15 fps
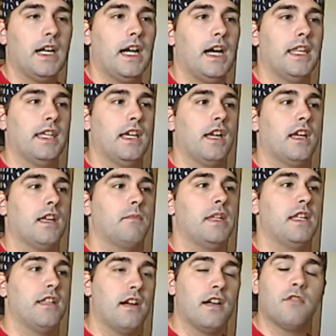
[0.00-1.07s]
I think it could be
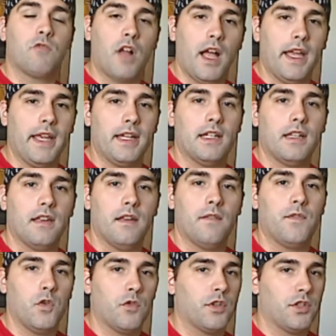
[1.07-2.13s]
done right if
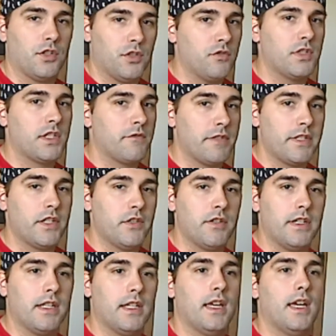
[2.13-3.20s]
you were to choose to redo
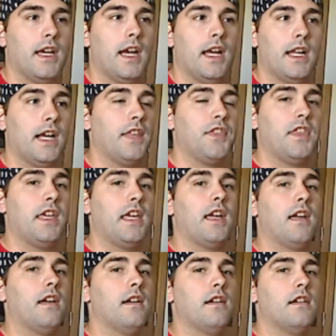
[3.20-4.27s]
it. And I
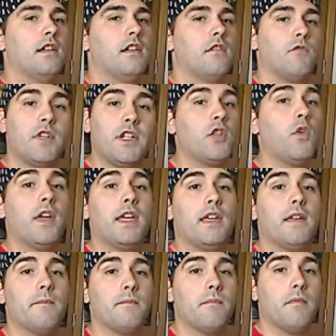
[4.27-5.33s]
think redoing
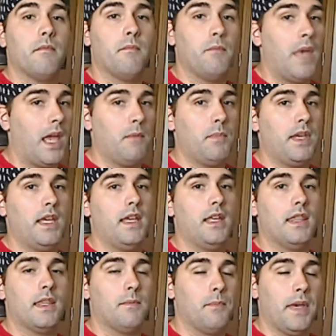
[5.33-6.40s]
it may be
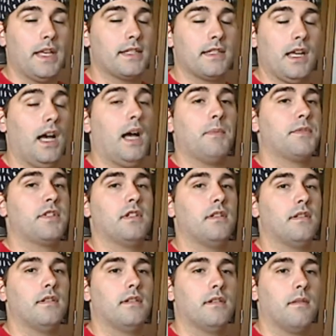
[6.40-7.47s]
the best
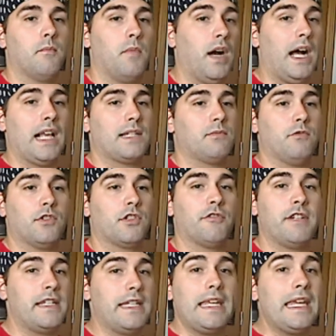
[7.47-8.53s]
option possible to
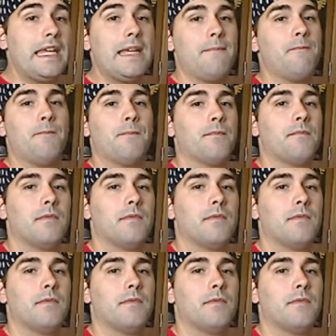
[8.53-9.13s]
redeem